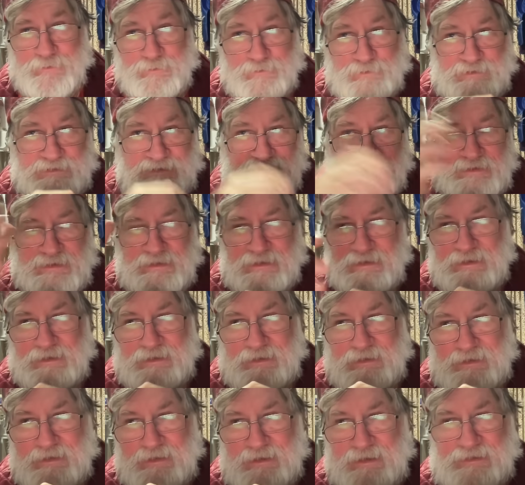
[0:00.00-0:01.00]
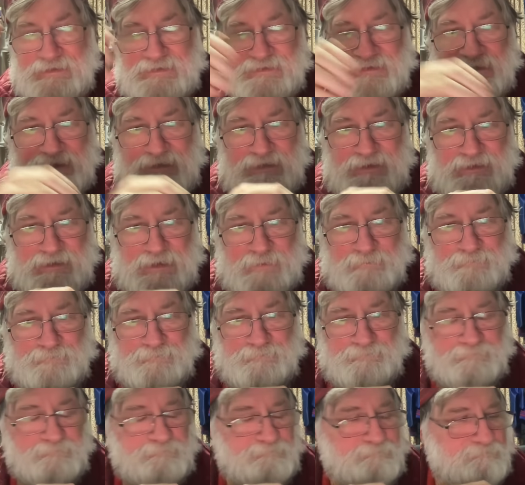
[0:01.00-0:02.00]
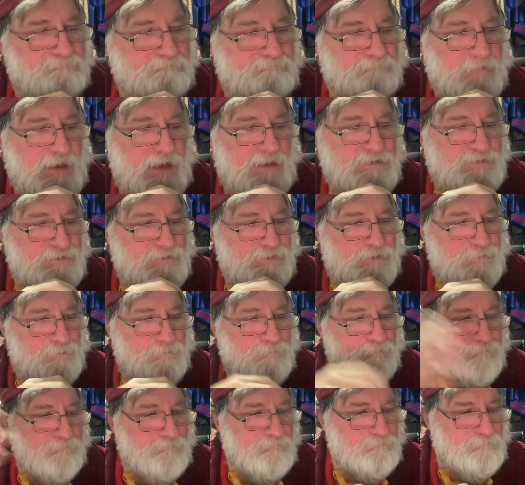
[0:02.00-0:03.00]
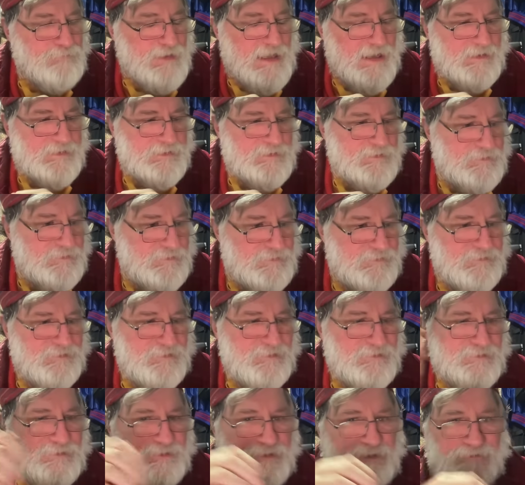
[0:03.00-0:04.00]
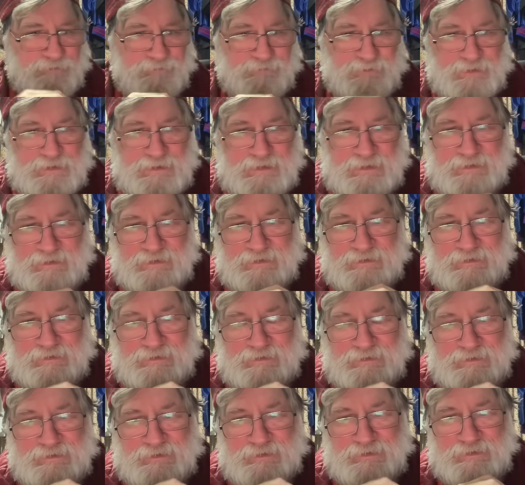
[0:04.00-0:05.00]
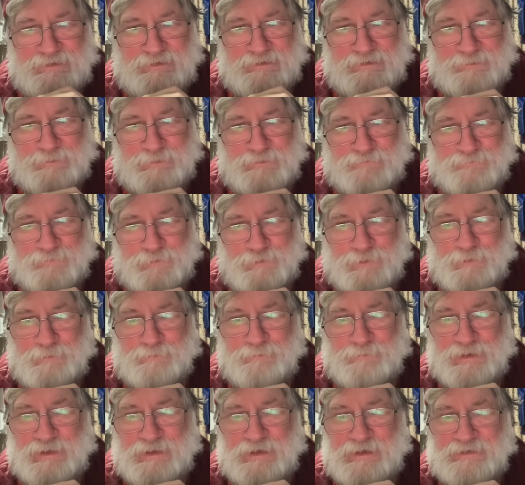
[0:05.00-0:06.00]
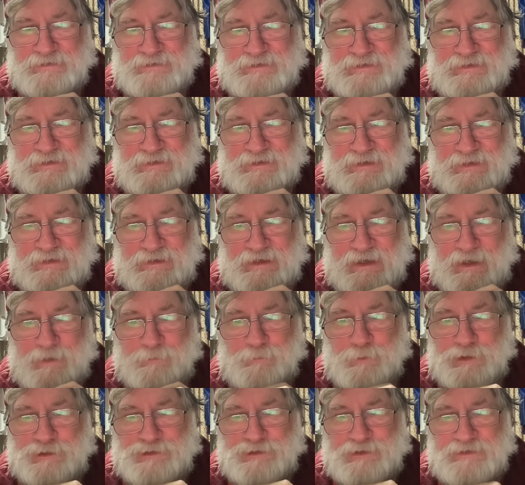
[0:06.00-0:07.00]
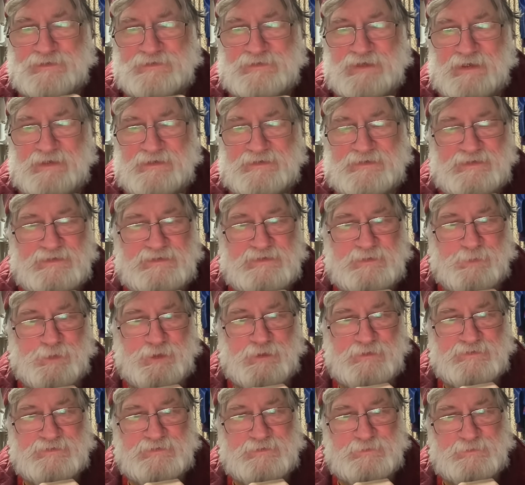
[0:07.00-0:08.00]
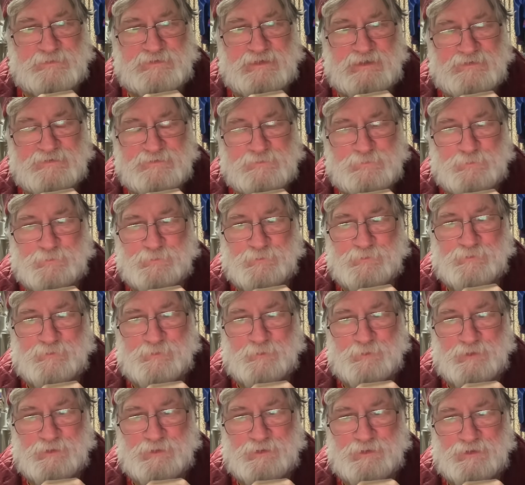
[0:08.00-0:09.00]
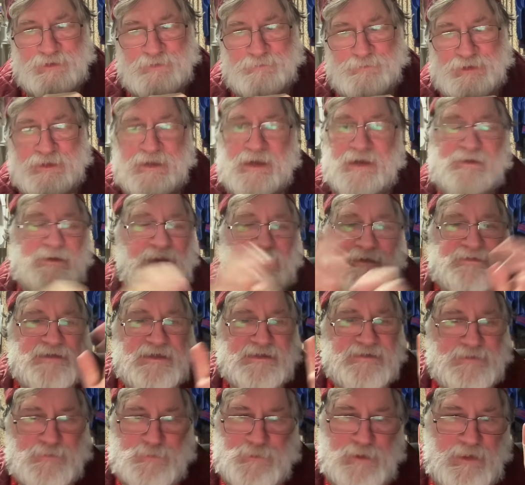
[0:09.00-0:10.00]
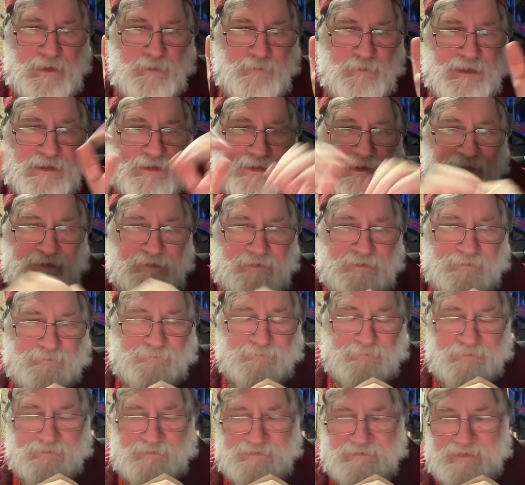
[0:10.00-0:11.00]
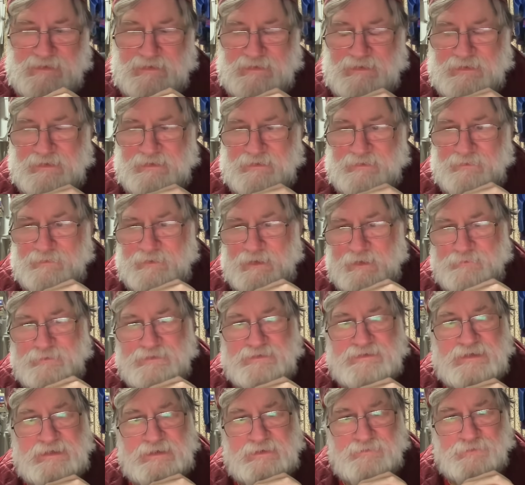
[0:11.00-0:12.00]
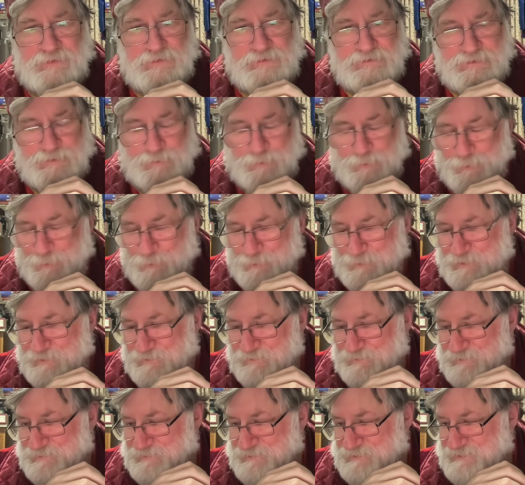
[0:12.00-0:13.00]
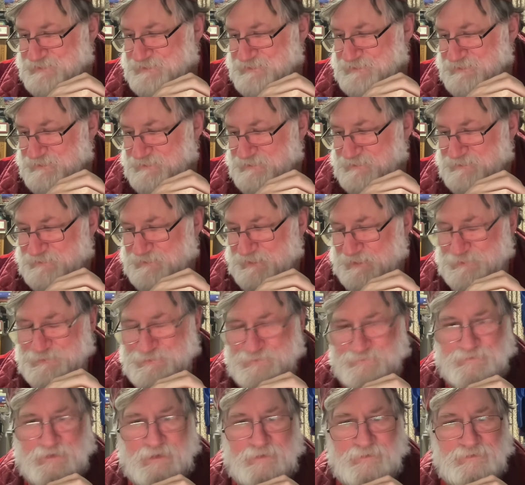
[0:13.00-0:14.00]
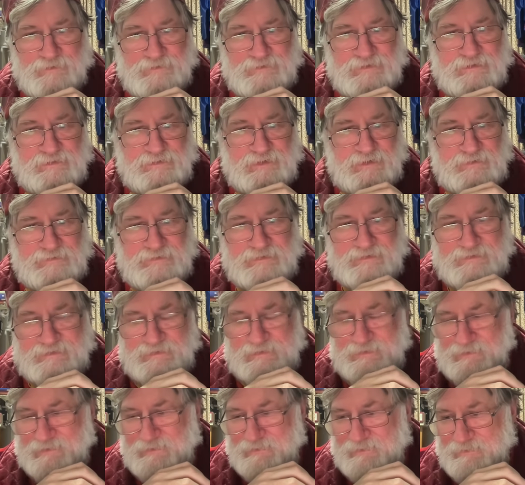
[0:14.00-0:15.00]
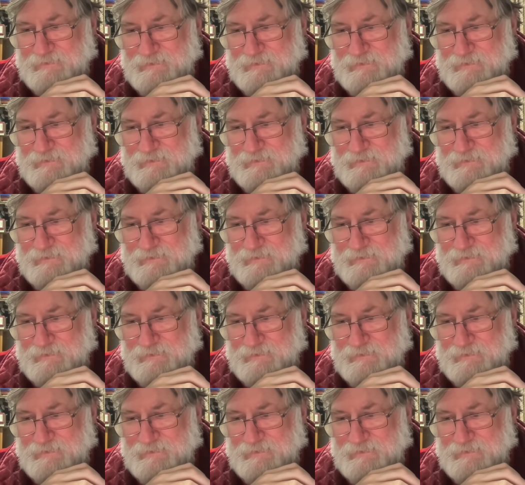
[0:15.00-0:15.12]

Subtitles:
or is the I don't know, banner of the Reform Party, and Richard Tice is the person who does all the work. But it doesn't really make any difference. There is even talk that Nigel Farage is going to seek